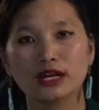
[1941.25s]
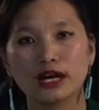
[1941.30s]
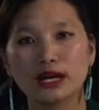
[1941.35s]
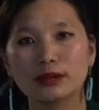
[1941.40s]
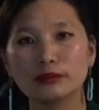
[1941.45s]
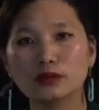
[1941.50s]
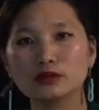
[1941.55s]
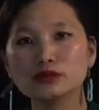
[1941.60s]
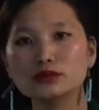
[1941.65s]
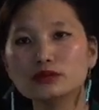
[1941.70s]

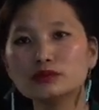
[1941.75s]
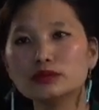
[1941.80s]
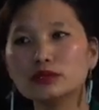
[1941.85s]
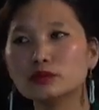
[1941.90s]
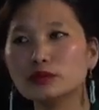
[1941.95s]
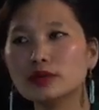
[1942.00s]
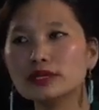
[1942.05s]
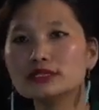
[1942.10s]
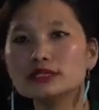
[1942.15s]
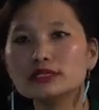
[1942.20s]
I'm also
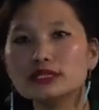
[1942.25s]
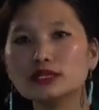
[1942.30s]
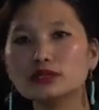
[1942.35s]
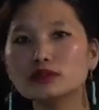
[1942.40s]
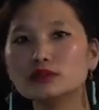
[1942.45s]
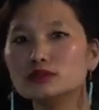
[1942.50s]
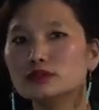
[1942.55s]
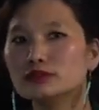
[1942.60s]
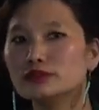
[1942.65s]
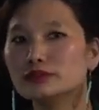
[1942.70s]
requesting
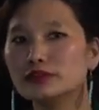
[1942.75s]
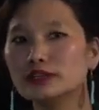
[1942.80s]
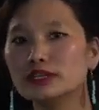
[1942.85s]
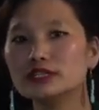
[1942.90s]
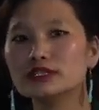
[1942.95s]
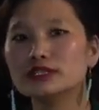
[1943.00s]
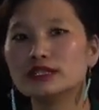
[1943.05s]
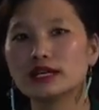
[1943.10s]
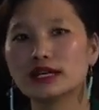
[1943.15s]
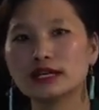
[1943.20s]
you to
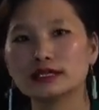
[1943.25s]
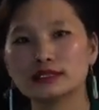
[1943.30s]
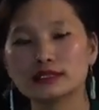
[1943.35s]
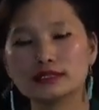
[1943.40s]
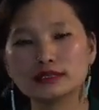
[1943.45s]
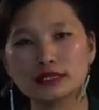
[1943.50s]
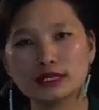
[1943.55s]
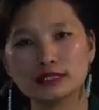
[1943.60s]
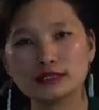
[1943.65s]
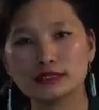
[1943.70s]
finish the
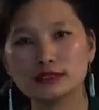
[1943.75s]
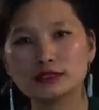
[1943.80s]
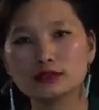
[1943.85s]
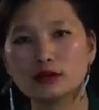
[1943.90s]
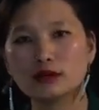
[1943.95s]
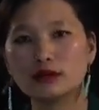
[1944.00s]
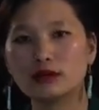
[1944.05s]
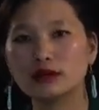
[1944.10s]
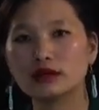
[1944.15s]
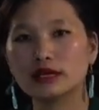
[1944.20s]
exercises
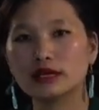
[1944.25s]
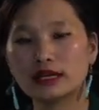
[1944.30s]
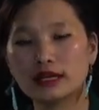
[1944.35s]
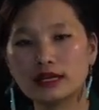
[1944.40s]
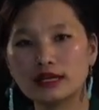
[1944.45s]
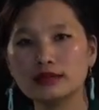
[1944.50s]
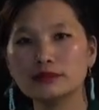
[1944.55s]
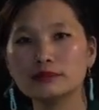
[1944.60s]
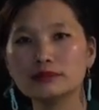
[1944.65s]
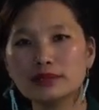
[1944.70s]

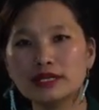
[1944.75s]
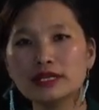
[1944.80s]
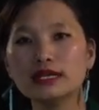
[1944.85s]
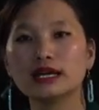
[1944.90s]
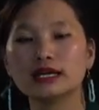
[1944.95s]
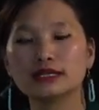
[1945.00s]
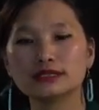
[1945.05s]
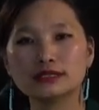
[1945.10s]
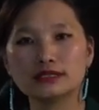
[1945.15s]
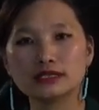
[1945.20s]
A, B,
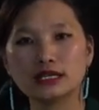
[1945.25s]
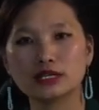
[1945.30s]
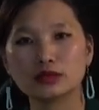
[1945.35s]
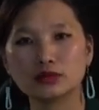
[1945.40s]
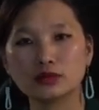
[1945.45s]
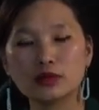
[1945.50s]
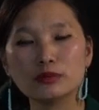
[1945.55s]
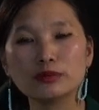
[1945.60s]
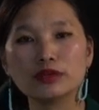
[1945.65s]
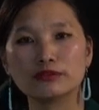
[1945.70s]
and C at
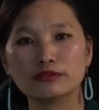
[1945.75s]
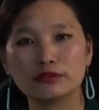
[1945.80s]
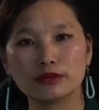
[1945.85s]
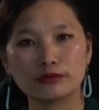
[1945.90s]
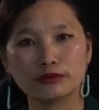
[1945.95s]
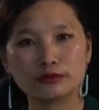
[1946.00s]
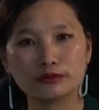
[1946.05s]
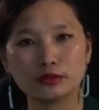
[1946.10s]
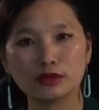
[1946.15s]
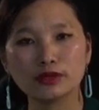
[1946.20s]
home if you
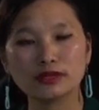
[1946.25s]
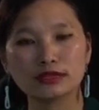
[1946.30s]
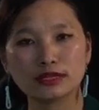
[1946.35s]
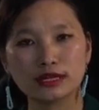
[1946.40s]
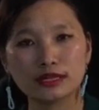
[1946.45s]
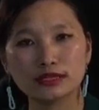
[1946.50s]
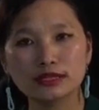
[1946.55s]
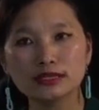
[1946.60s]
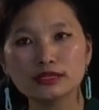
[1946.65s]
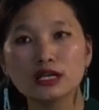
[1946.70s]
have not
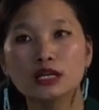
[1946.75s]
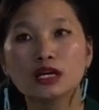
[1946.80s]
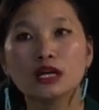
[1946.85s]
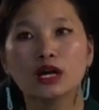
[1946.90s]
done it,